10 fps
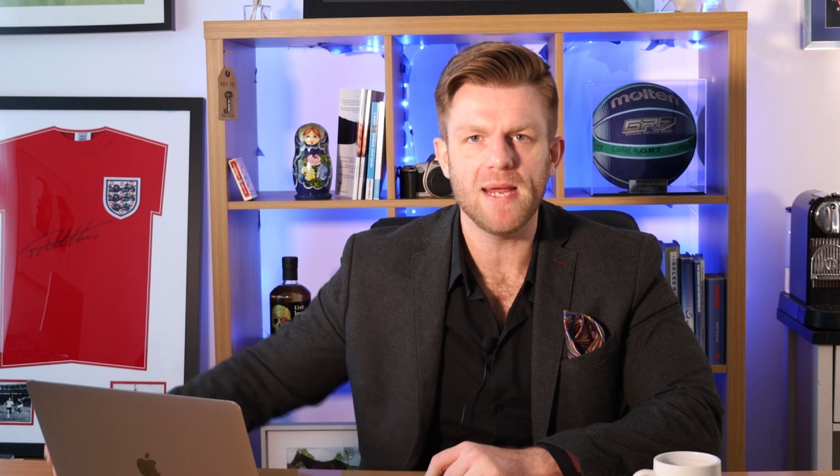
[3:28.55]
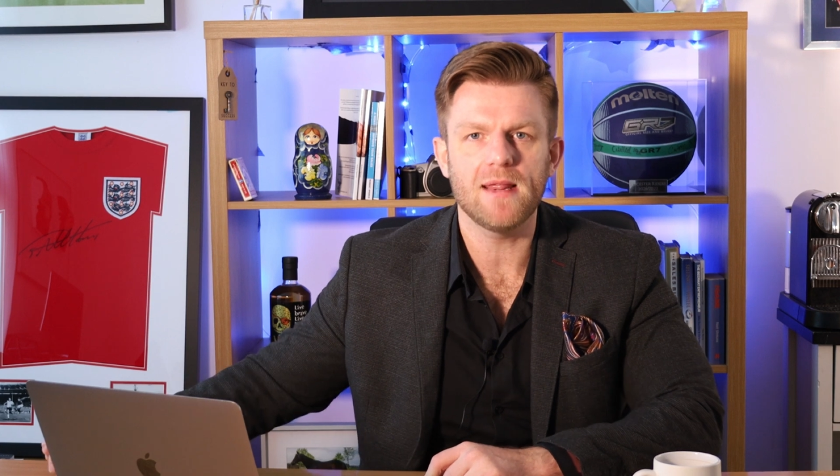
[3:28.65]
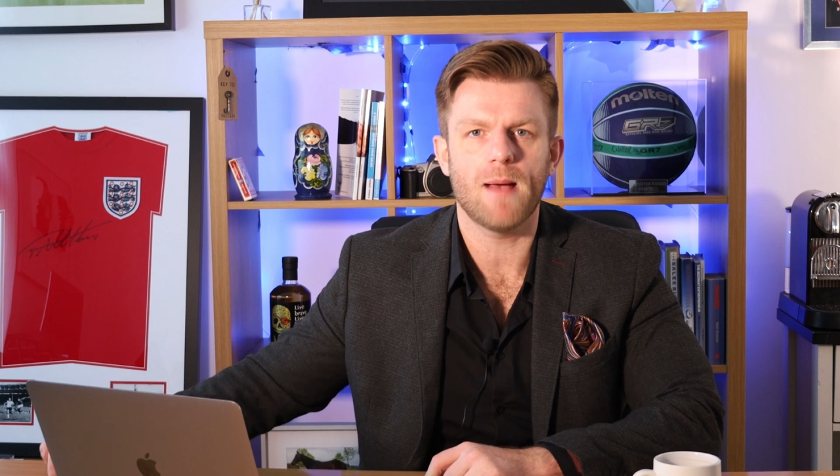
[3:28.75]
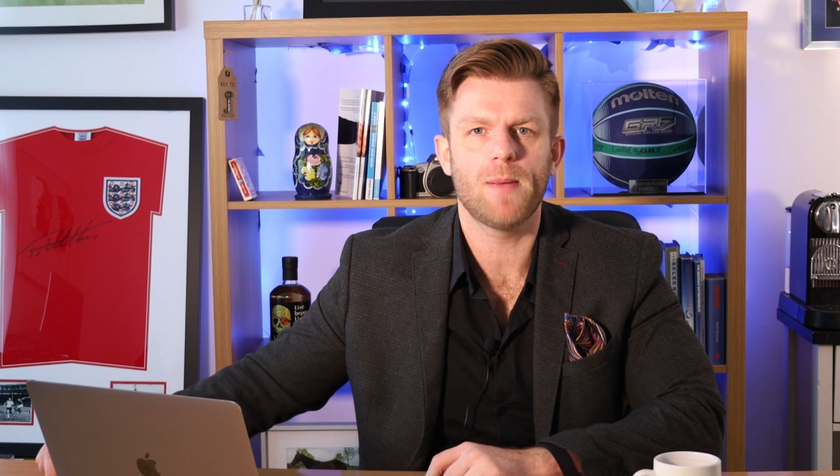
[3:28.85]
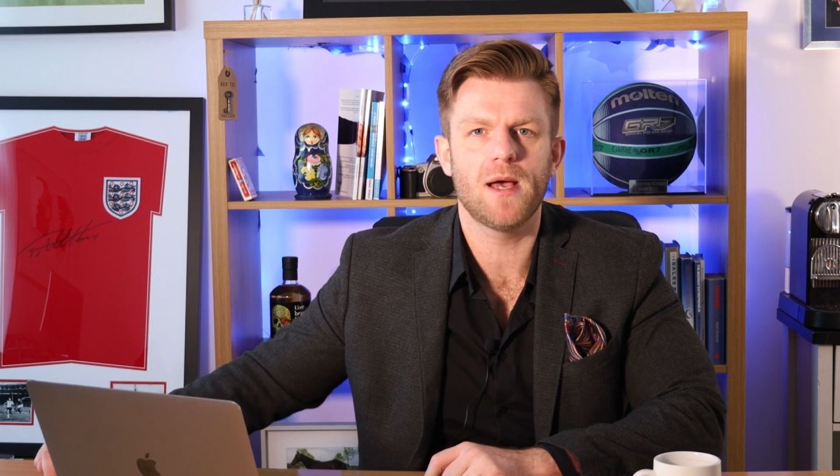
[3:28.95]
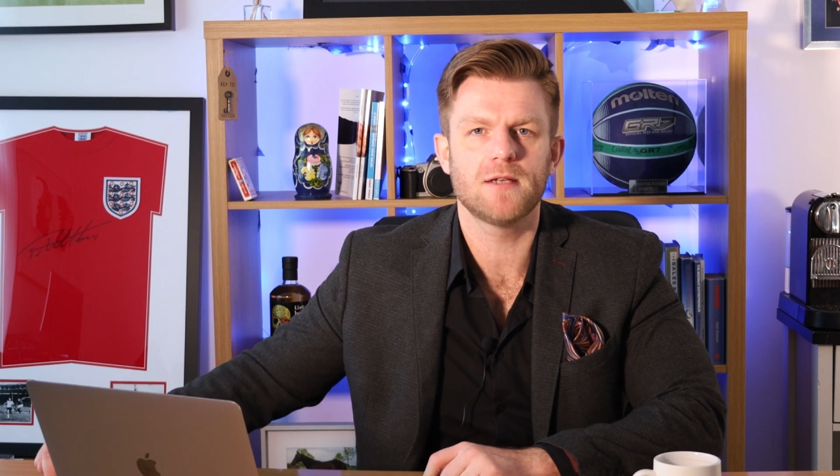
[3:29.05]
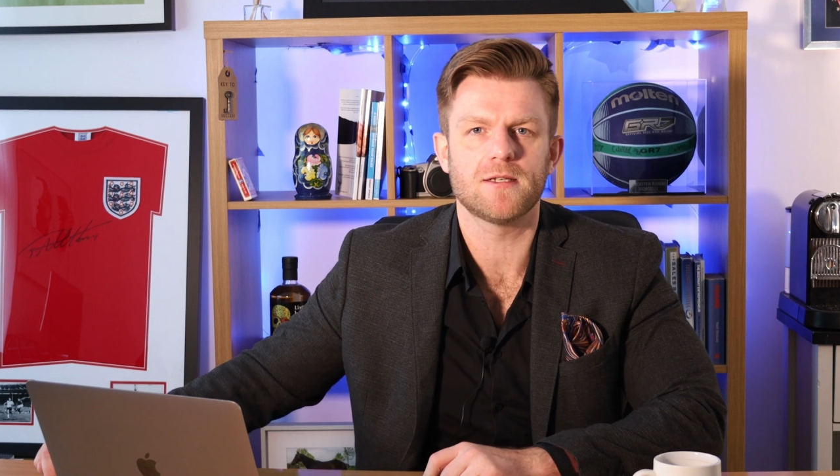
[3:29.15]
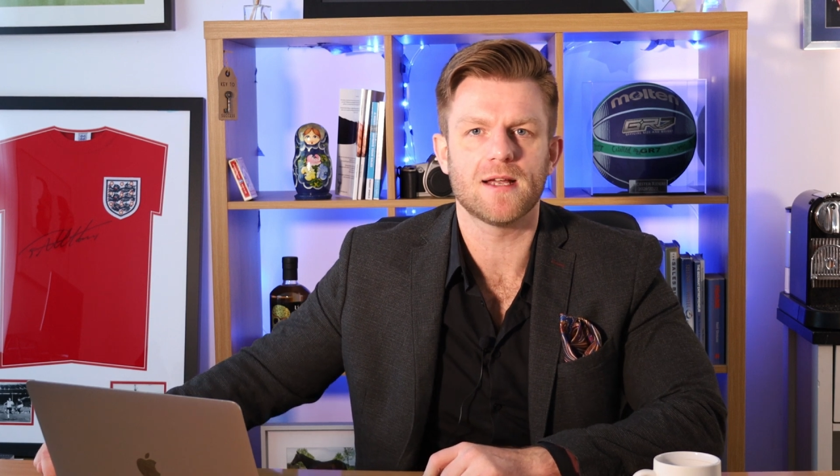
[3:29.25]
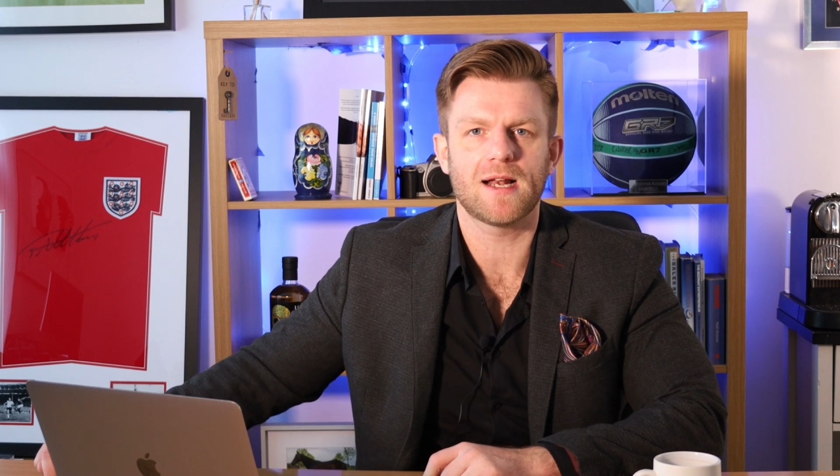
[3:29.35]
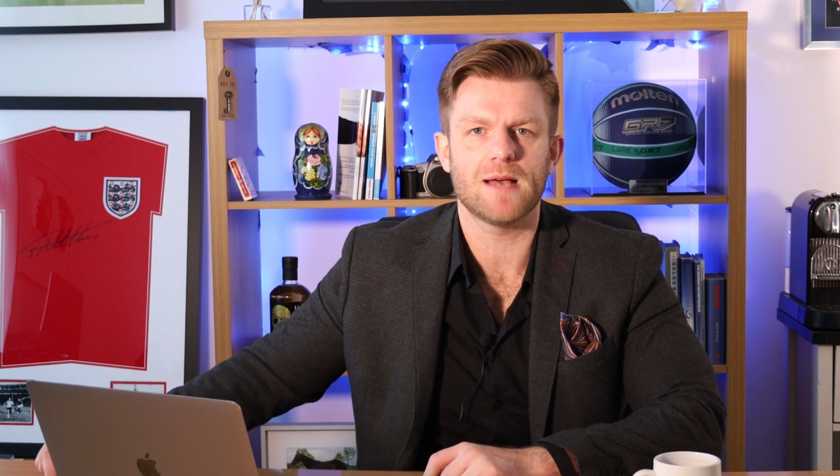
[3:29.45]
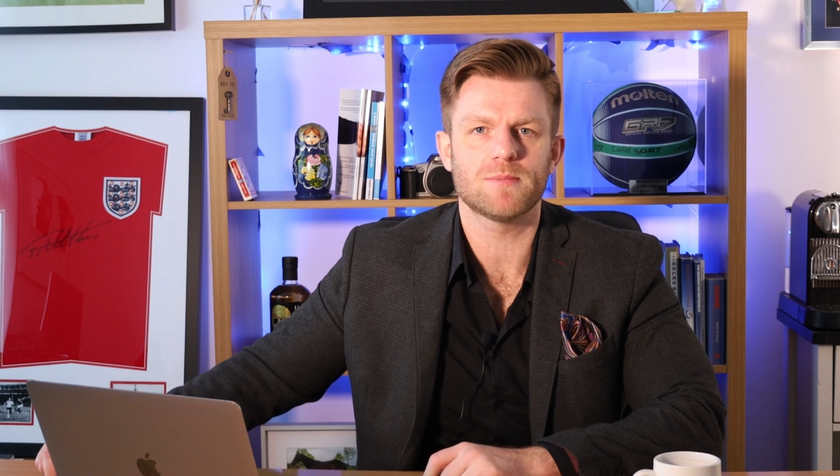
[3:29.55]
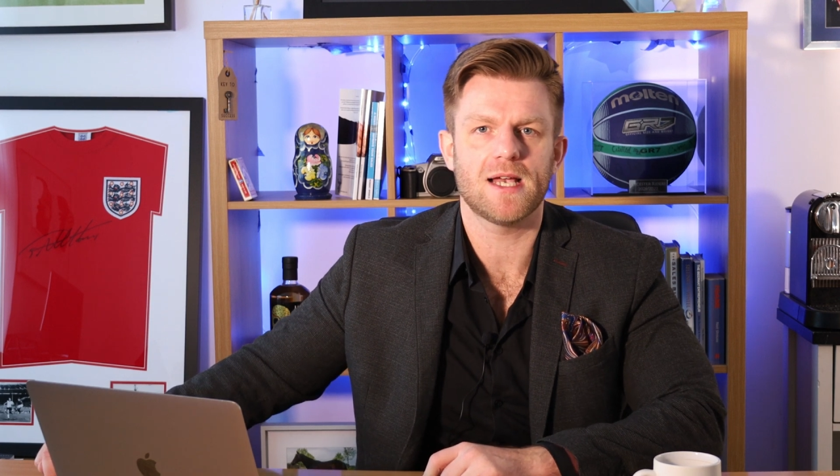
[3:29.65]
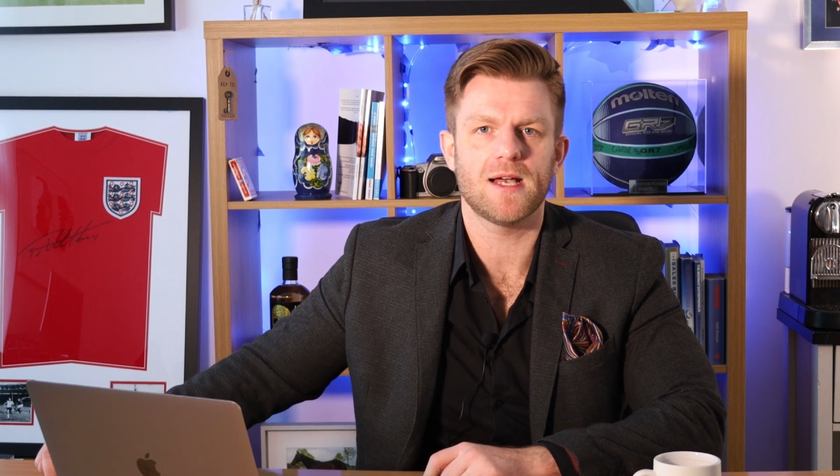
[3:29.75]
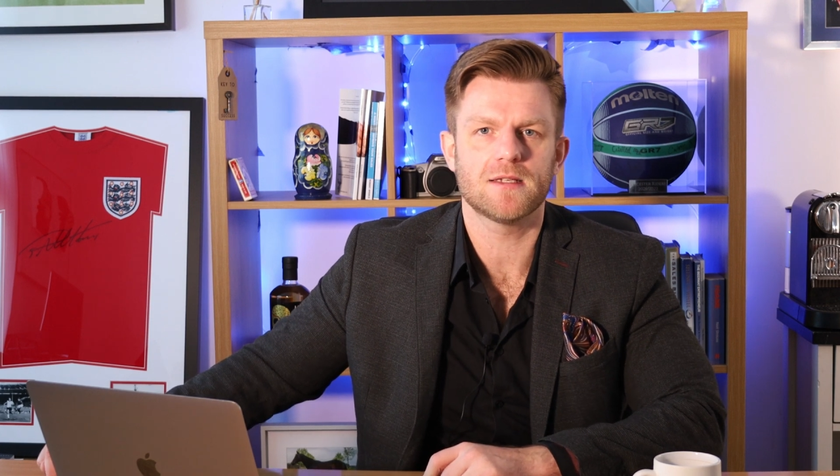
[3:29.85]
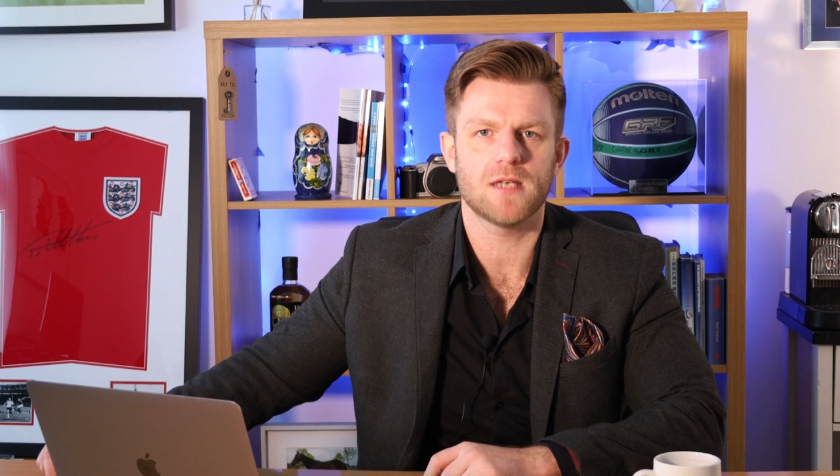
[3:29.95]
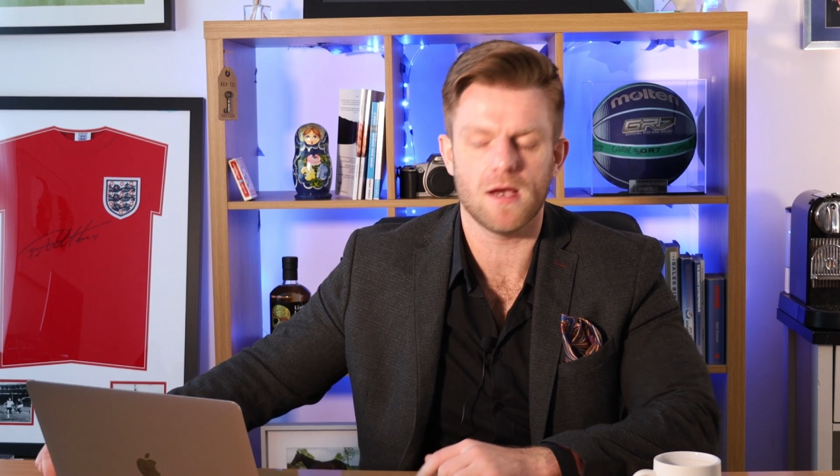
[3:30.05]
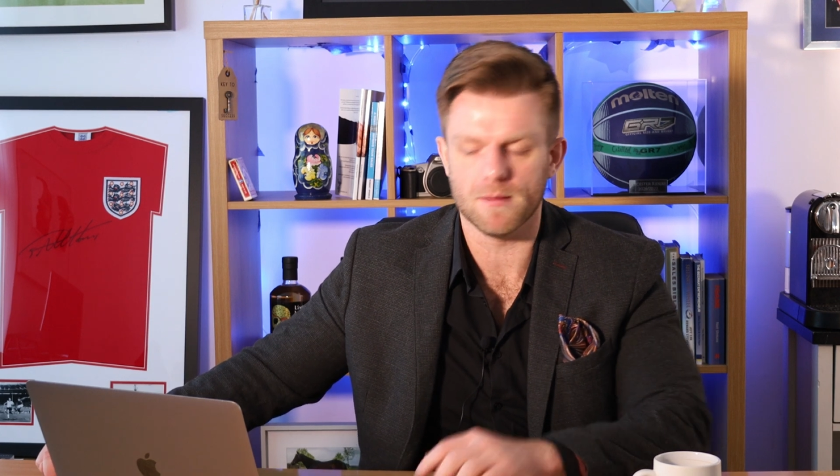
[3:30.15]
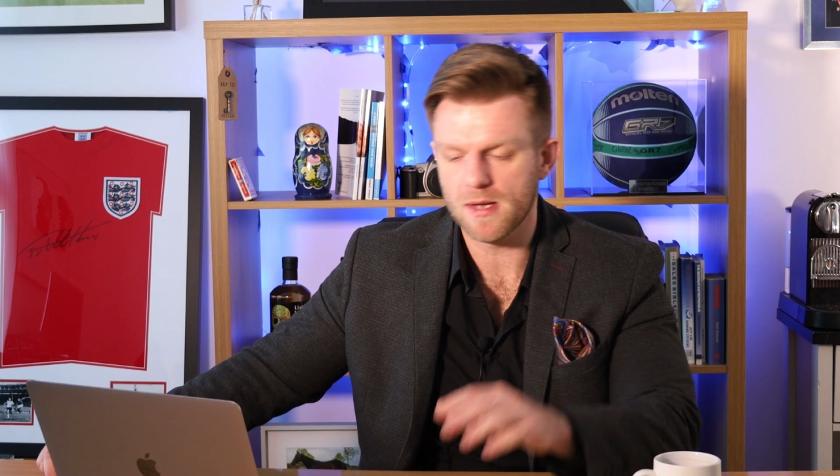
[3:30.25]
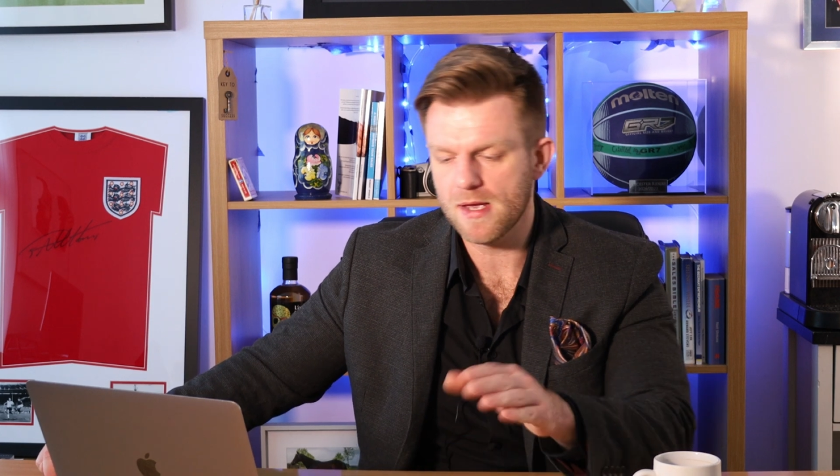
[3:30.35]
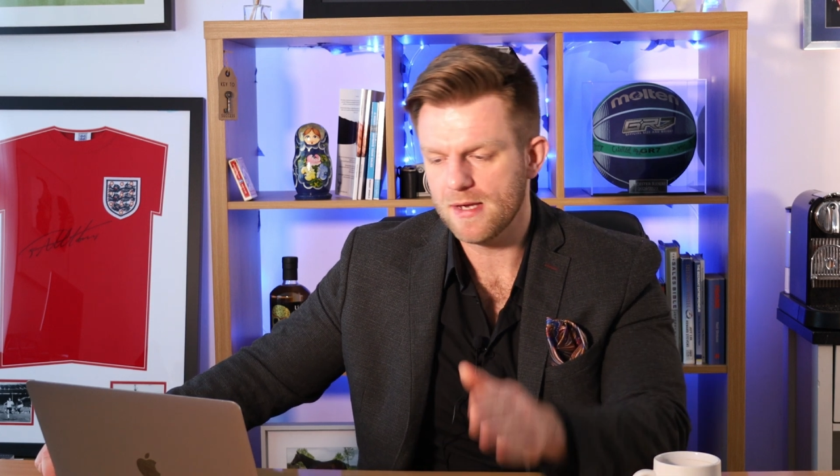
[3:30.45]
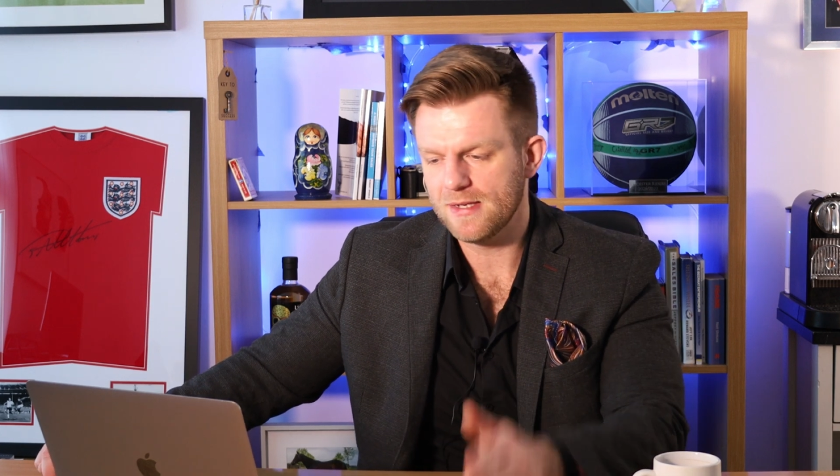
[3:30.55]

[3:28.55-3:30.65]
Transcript: Be that person that claps out of time.